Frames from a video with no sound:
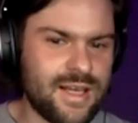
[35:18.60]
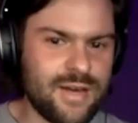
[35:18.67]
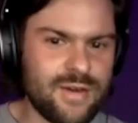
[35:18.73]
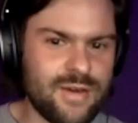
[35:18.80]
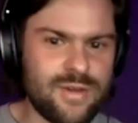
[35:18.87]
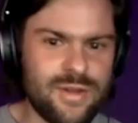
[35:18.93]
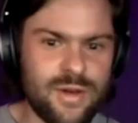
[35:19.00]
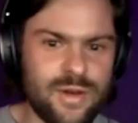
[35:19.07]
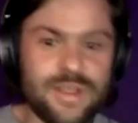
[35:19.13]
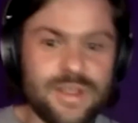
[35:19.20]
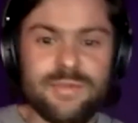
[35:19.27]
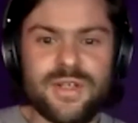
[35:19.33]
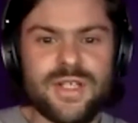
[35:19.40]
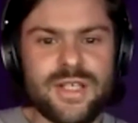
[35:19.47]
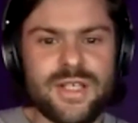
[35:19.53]
those
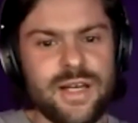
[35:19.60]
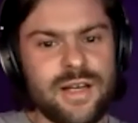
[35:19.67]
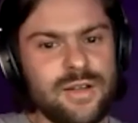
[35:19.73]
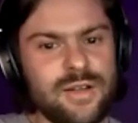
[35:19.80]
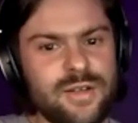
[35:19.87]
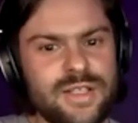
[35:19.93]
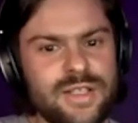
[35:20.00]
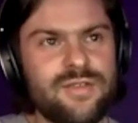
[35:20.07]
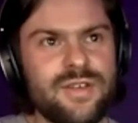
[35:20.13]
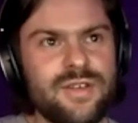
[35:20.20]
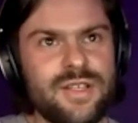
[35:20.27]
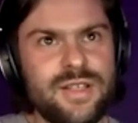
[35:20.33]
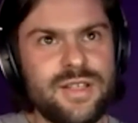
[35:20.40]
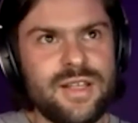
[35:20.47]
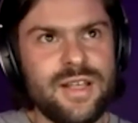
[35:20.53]
images are going to look
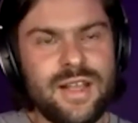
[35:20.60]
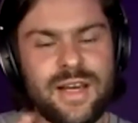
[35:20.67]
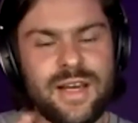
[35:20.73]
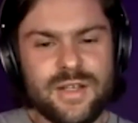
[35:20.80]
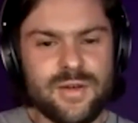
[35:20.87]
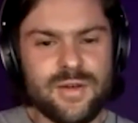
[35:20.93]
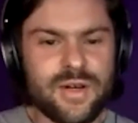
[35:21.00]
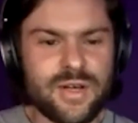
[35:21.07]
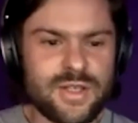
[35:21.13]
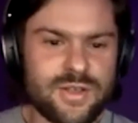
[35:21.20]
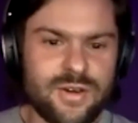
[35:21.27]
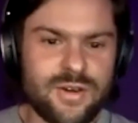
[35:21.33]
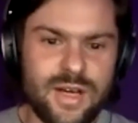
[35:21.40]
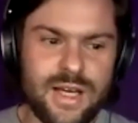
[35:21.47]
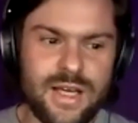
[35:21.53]
different than they do on a
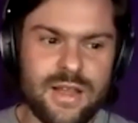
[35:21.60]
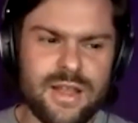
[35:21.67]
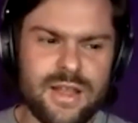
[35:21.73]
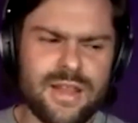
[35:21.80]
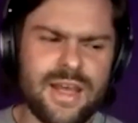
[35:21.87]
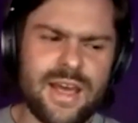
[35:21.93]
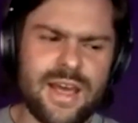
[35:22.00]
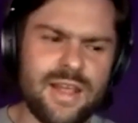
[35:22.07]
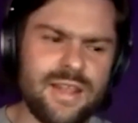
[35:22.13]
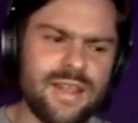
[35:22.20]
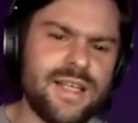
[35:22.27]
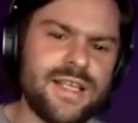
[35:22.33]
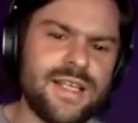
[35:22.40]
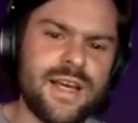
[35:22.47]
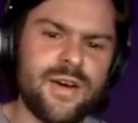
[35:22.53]
screen, that
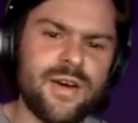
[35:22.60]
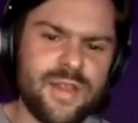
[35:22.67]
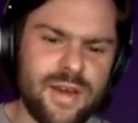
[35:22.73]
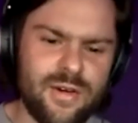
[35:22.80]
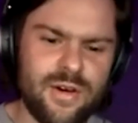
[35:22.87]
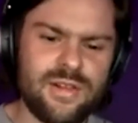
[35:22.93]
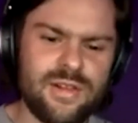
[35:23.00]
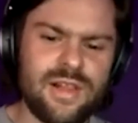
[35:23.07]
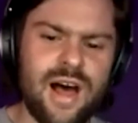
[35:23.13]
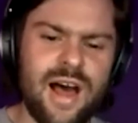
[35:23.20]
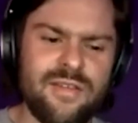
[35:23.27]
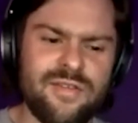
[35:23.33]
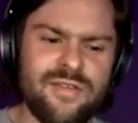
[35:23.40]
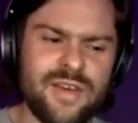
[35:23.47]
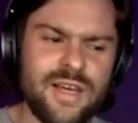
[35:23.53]
they take on their own
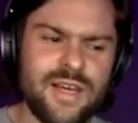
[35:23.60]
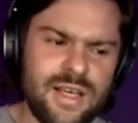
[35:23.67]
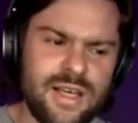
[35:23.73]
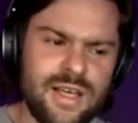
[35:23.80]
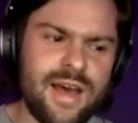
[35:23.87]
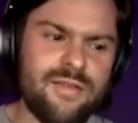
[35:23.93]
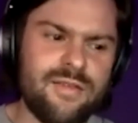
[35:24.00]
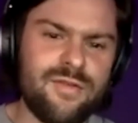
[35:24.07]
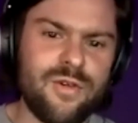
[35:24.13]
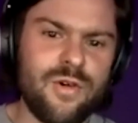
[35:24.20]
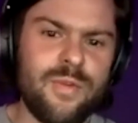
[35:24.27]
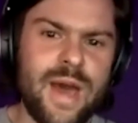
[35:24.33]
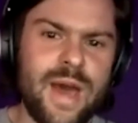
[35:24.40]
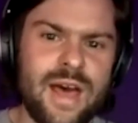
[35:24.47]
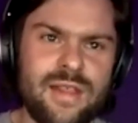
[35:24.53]
life in that
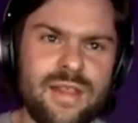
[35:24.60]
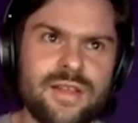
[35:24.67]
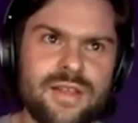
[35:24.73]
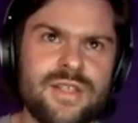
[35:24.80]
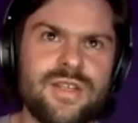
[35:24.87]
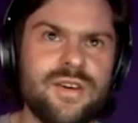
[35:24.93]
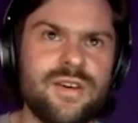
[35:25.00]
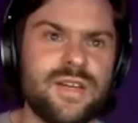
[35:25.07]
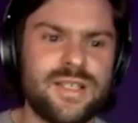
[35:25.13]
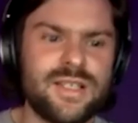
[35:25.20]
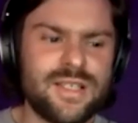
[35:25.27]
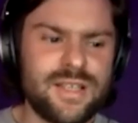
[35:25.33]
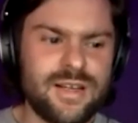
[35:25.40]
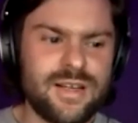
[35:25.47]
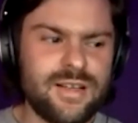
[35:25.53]
format that's not
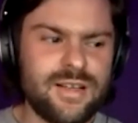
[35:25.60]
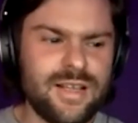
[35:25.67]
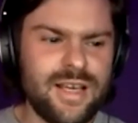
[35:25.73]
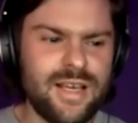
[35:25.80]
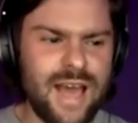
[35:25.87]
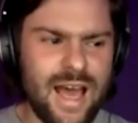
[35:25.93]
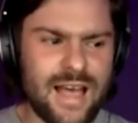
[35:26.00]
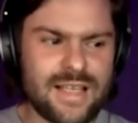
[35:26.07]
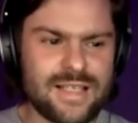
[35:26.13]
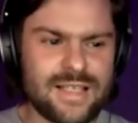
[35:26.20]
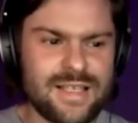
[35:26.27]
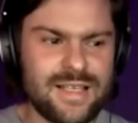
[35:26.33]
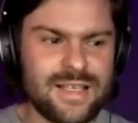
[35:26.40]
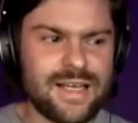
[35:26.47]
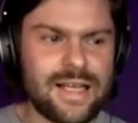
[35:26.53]
necessarily
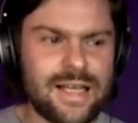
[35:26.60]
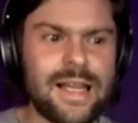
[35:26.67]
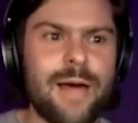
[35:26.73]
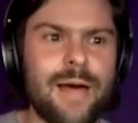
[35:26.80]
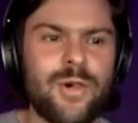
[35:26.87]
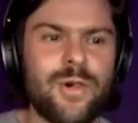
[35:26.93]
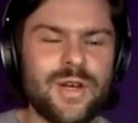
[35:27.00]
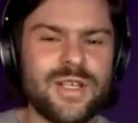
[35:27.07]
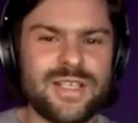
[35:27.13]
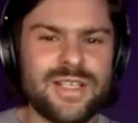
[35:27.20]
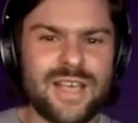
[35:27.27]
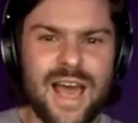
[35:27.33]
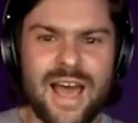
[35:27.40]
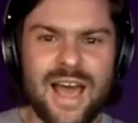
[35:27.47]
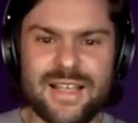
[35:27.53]
as glamorous
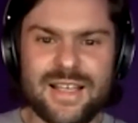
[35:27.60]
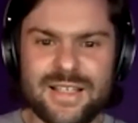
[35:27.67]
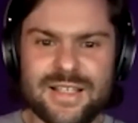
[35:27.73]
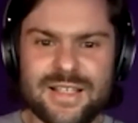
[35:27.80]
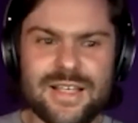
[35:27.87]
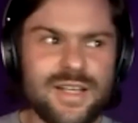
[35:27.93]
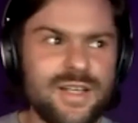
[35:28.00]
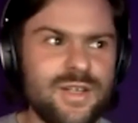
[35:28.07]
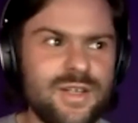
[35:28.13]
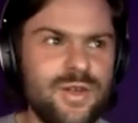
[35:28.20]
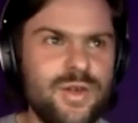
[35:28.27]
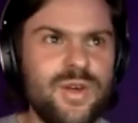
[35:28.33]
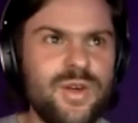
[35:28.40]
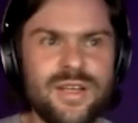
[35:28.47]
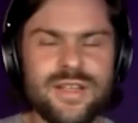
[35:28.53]
as
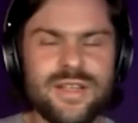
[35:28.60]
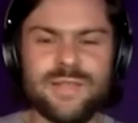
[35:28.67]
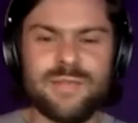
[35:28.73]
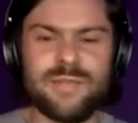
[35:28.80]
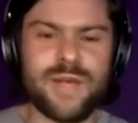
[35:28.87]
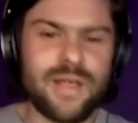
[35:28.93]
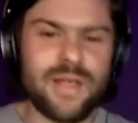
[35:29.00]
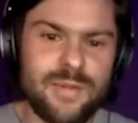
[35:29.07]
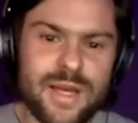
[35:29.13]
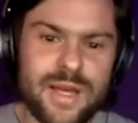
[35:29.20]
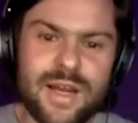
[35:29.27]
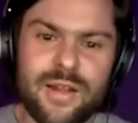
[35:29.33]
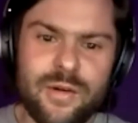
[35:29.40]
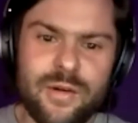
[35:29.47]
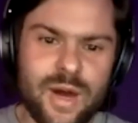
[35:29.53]
you can display them in
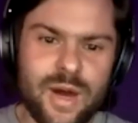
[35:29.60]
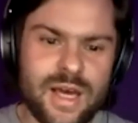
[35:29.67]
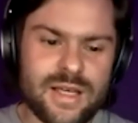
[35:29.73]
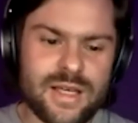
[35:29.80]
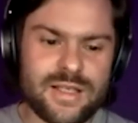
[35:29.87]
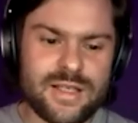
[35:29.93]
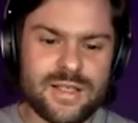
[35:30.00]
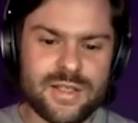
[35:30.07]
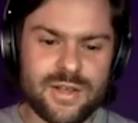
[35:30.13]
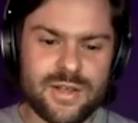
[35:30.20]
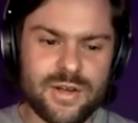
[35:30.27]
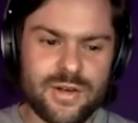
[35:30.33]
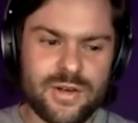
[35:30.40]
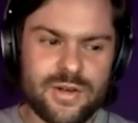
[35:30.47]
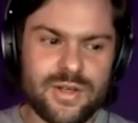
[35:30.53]
other ways. So